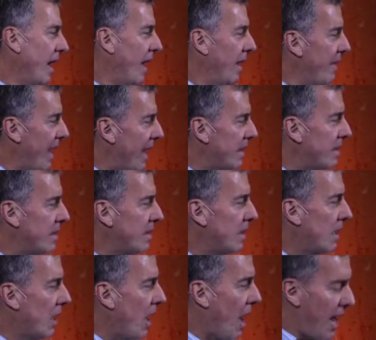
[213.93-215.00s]
and that's
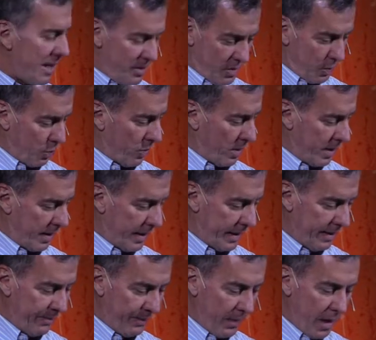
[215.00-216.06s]
God's
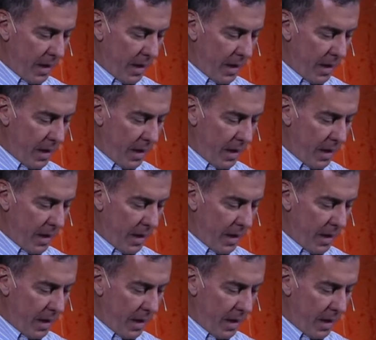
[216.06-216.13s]
work.